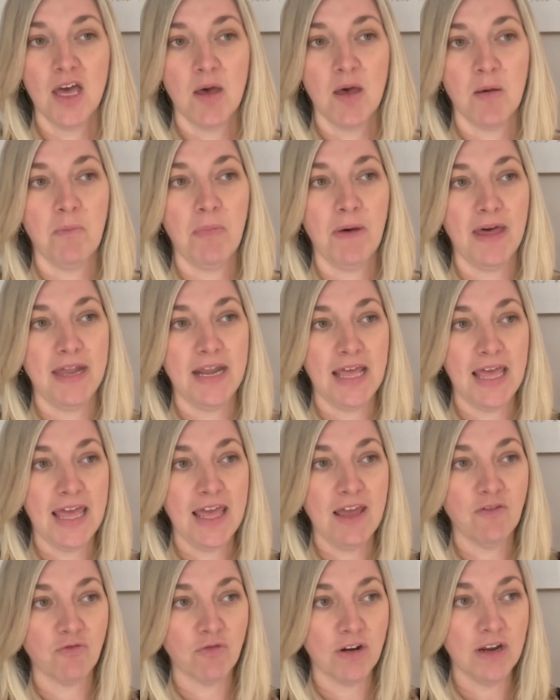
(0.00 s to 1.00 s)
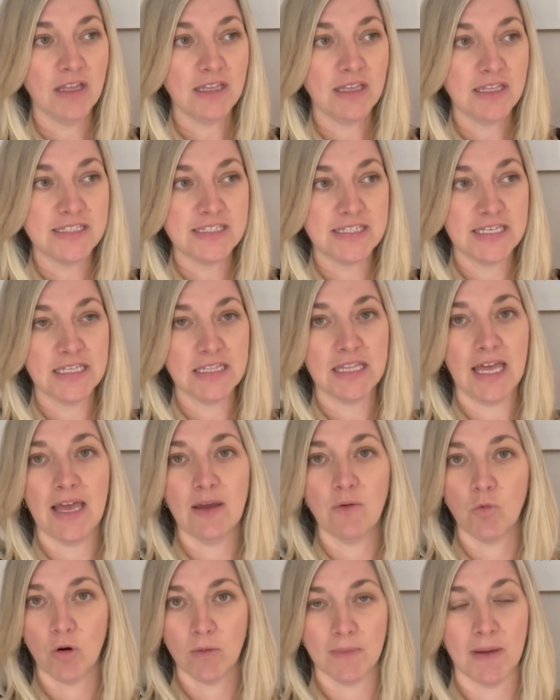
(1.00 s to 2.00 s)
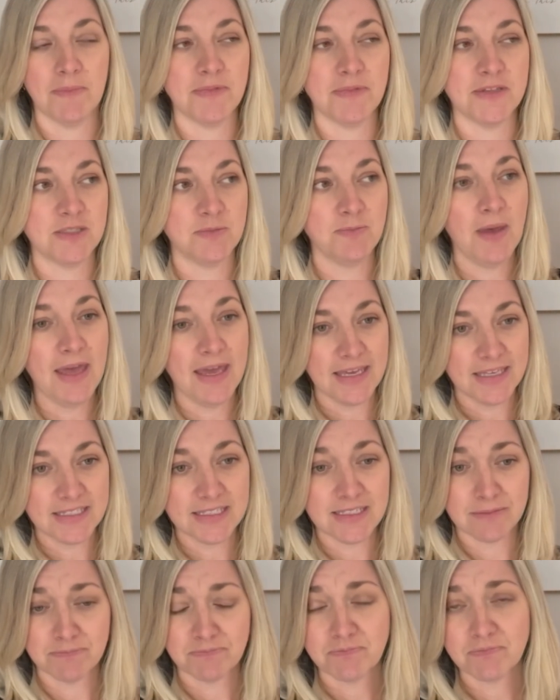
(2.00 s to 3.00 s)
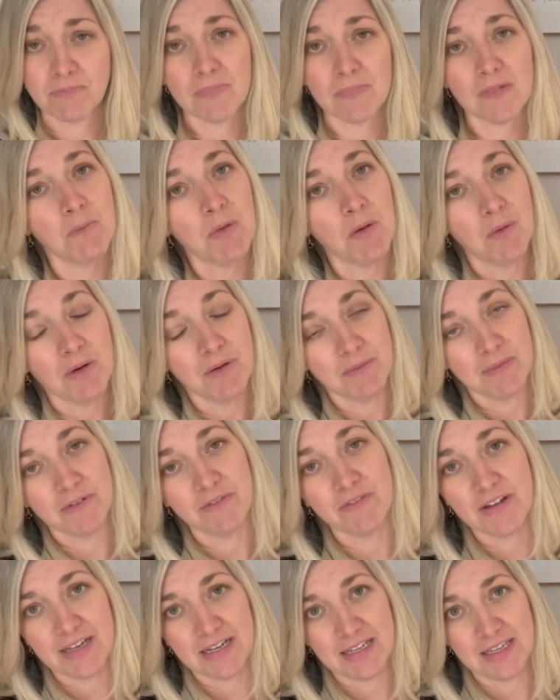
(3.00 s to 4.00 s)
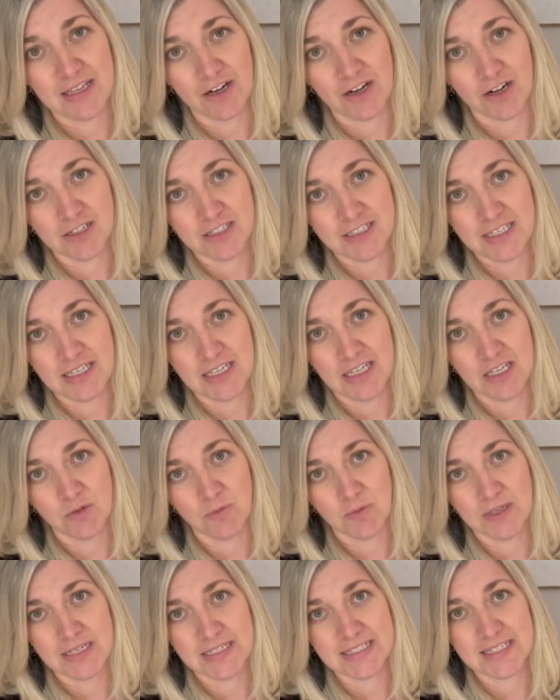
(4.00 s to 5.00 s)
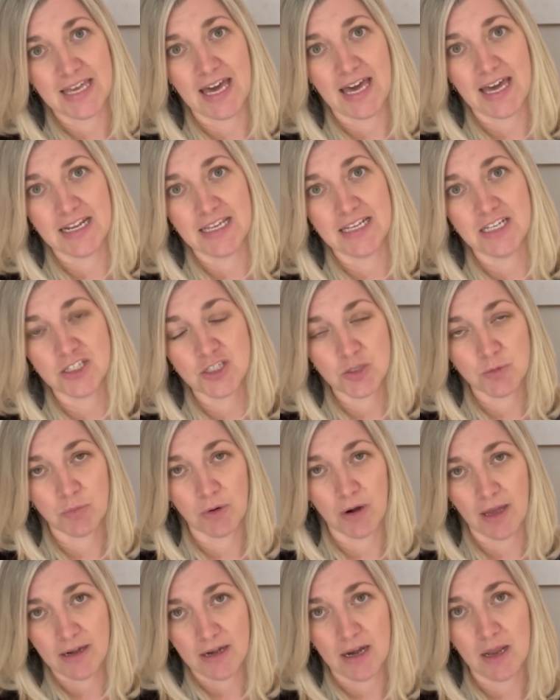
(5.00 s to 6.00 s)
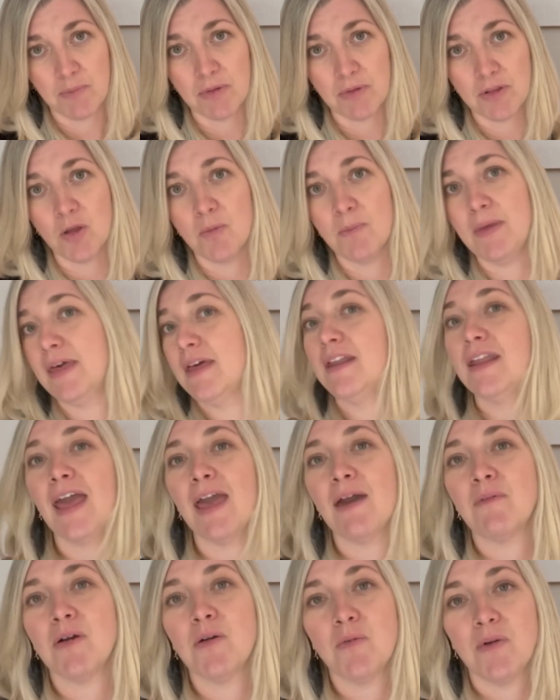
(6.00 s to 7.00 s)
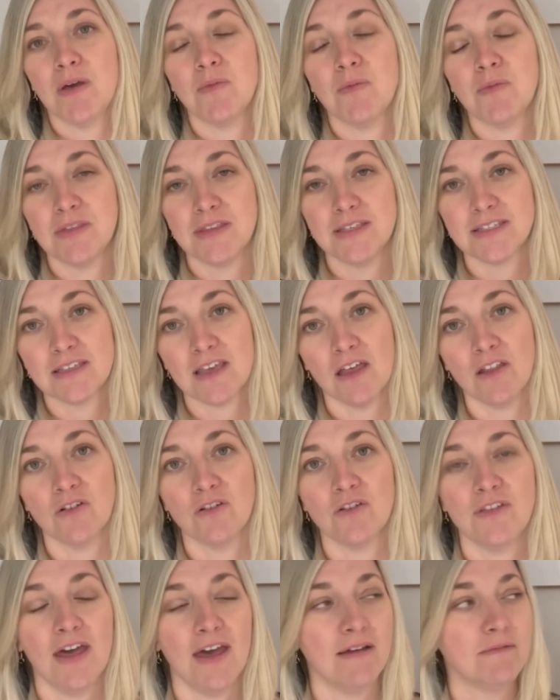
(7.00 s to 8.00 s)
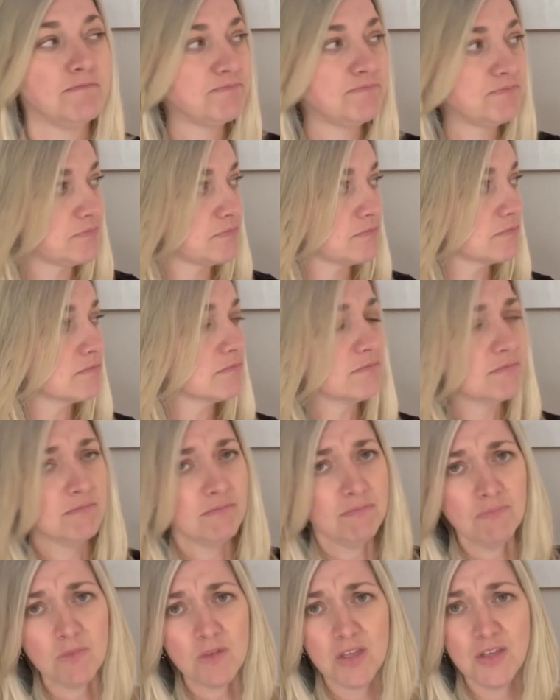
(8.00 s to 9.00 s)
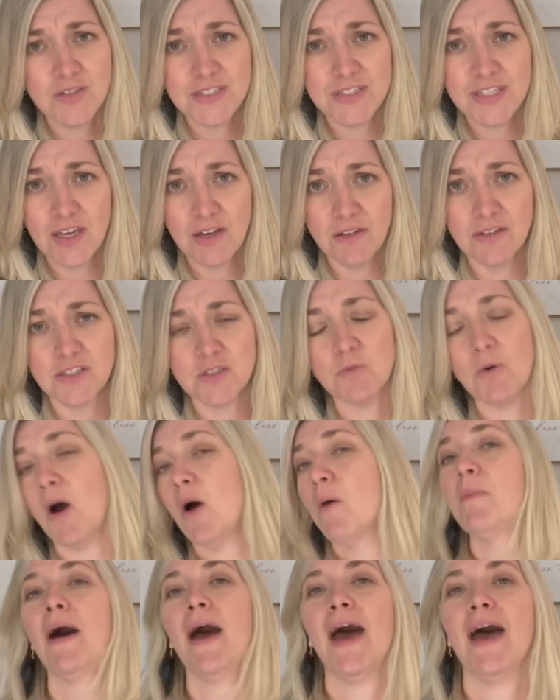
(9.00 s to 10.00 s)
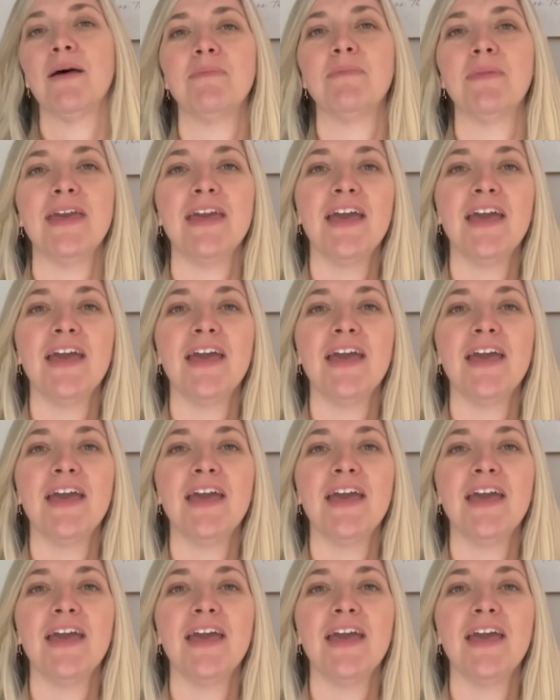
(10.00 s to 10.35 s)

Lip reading: but it really did like warm up the space. But when we redid our den, we decided to brighten it up a little bit, and we went with this color that you see on this wall behind me.